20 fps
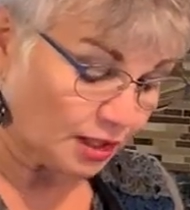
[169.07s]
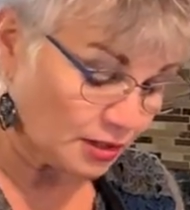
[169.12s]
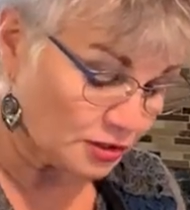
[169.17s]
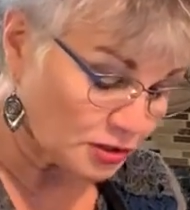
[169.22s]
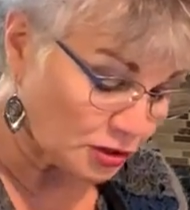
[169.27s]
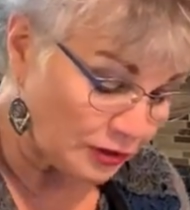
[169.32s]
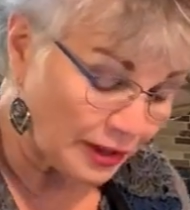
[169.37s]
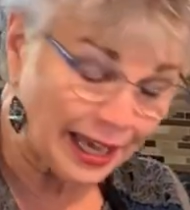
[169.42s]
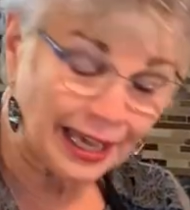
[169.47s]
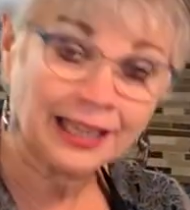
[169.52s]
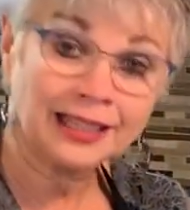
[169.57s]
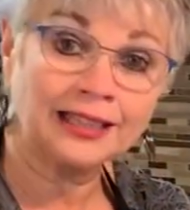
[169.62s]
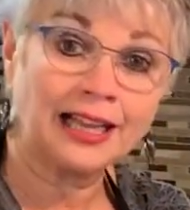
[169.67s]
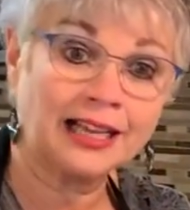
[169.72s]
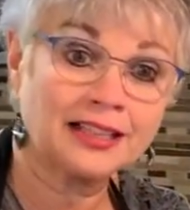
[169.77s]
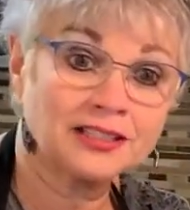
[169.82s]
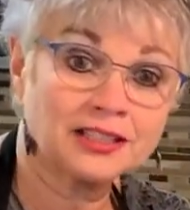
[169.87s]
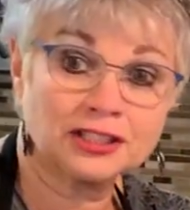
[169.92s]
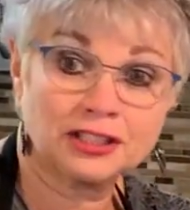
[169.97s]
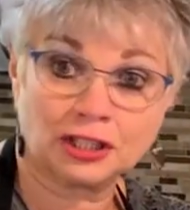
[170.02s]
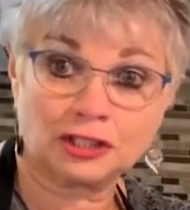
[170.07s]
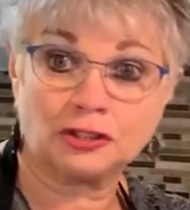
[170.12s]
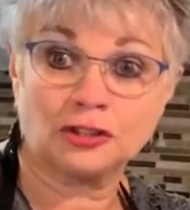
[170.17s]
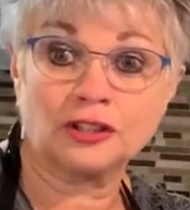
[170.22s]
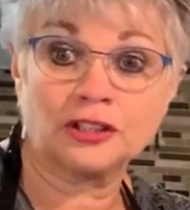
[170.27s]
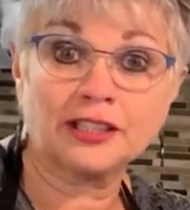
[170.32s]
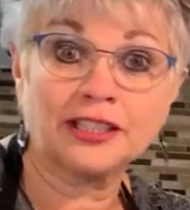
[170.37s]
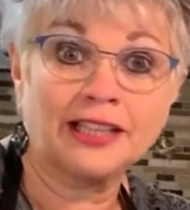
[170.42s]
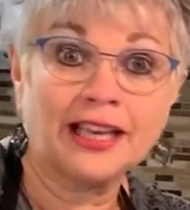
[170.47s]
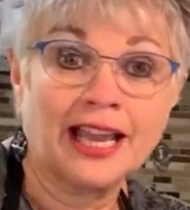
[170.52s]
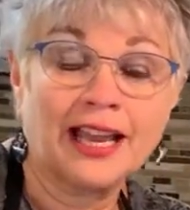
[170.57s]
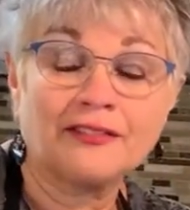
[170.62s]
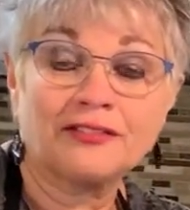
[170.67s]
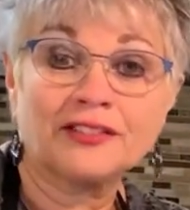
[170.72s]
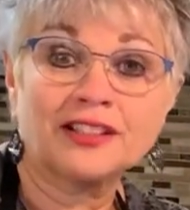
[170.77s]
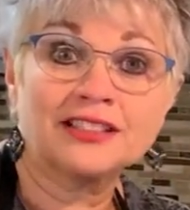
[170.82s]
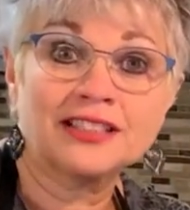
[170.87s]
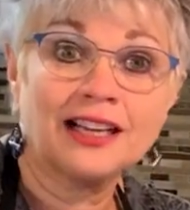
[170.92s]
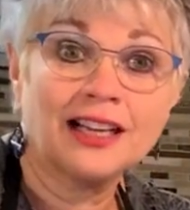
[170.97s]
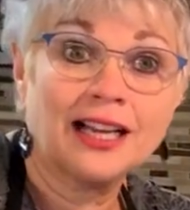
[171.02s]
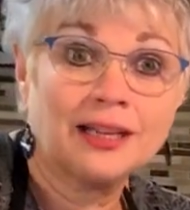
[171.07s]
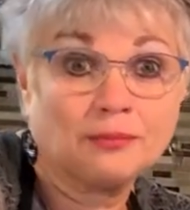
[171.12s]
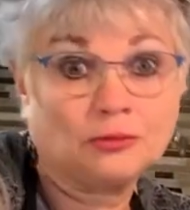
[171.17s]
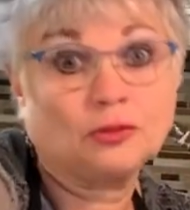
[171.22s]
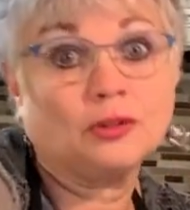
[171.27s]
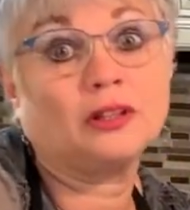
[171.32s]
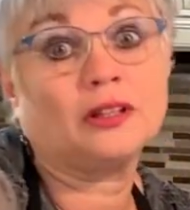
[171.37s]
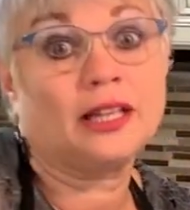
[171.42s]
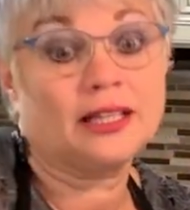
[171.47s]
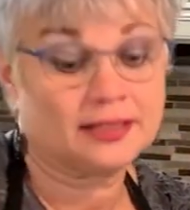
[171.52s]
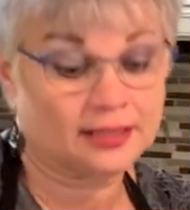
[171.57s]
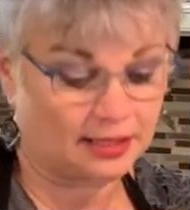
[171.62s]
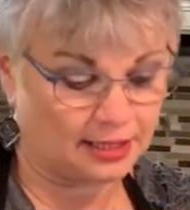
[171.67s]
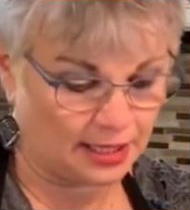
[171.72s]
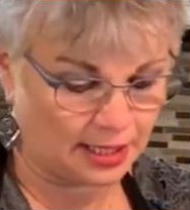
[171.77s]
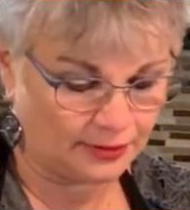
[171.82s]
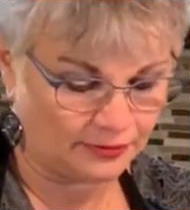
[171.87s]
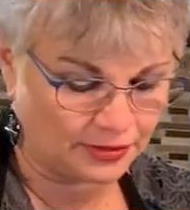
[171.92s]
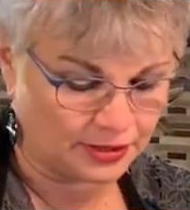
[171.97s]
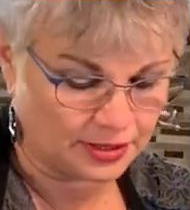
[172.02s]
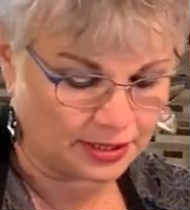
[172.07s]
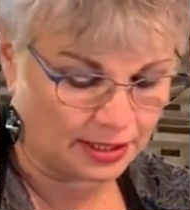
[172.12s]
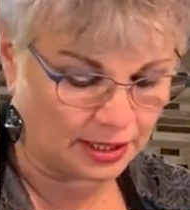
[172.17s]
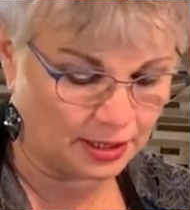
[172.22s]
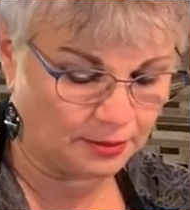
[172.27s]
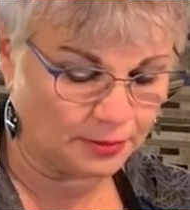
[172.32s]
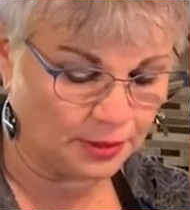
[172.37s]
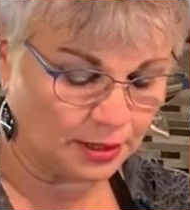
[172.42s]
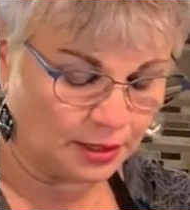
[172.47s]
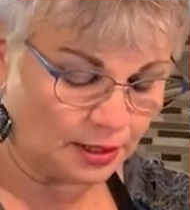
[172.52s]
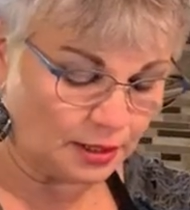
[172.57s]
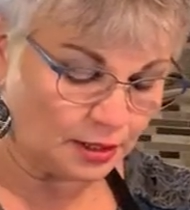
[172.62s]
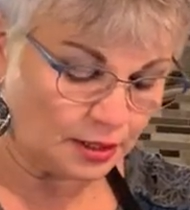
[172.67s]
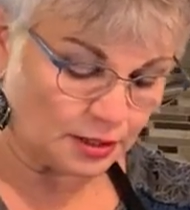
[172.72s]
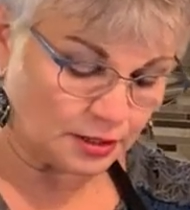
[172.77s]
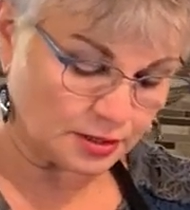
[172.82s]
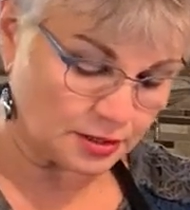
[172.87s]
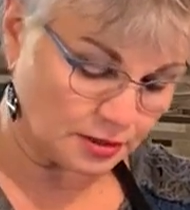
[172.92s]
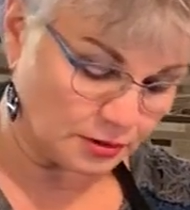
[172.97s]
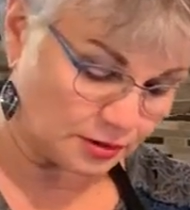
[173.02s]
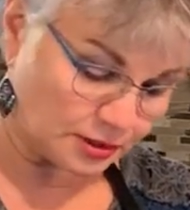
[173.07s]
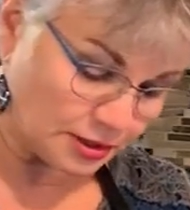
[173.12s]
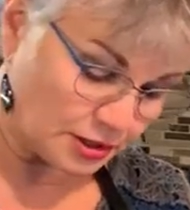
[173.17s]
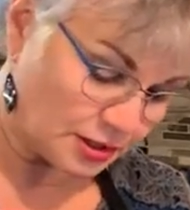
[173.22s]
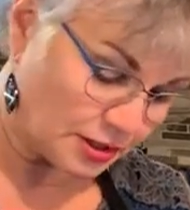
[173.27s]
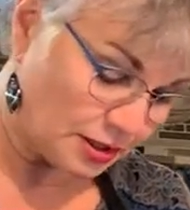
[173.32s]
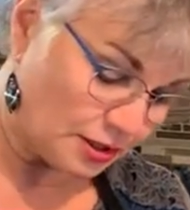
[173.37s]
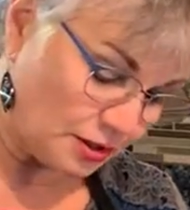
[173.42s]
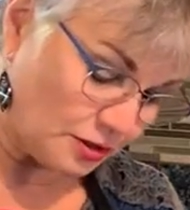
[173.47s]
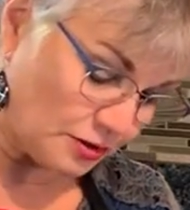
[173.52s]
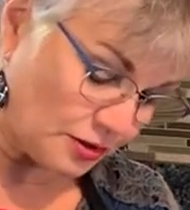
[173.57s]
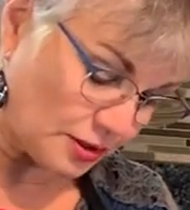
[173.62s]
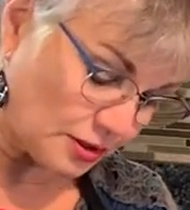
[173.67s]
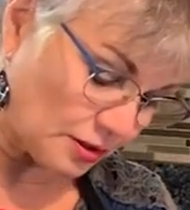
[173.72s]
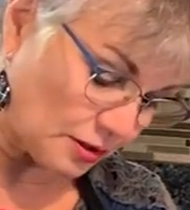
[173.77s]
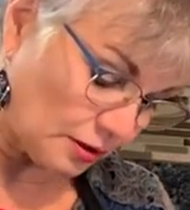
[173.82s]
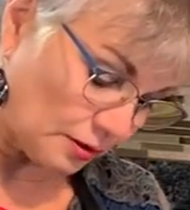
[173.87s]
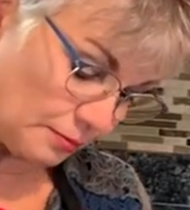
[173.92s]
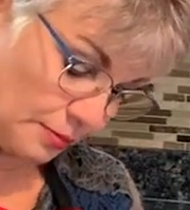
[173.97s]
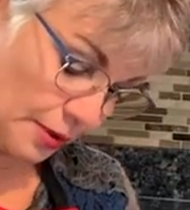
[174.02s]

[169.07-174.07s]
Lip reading: So that allows it to cook in half the time. Well, less than half the time. So we're just going to use this little